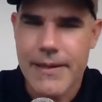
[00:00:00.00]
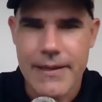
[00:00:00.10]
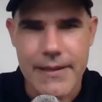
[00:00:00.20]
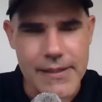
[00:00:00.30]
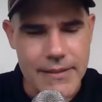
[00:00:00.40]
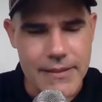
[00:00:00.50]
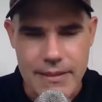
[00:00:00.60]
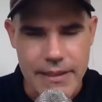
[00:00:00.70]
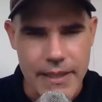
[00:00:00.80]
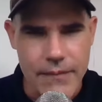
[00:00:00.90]

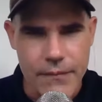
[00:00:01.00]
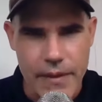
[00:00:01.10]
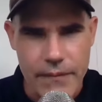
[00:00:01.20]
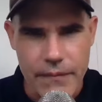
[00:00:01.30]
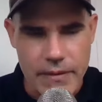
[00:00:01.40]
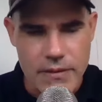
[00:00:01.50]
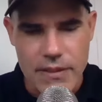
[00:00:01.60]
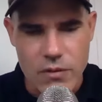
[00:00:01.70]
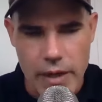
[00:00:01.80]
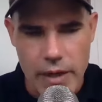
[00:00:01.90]
Because if there's
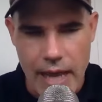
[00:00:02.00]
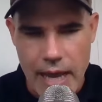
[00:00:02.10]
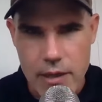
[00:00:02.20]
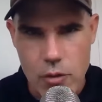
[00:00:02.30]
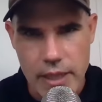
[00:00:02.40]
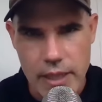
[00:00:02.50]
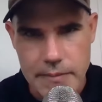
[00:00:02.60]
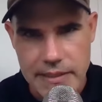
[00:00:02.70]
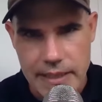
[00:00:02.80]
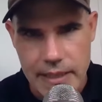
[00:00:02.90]
this one guy who
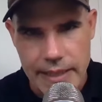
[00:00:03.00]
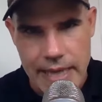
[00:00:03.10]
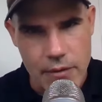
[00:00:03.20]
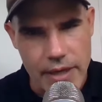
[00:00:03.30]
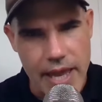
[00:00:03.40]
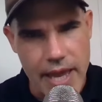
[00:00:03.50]
keeps selling out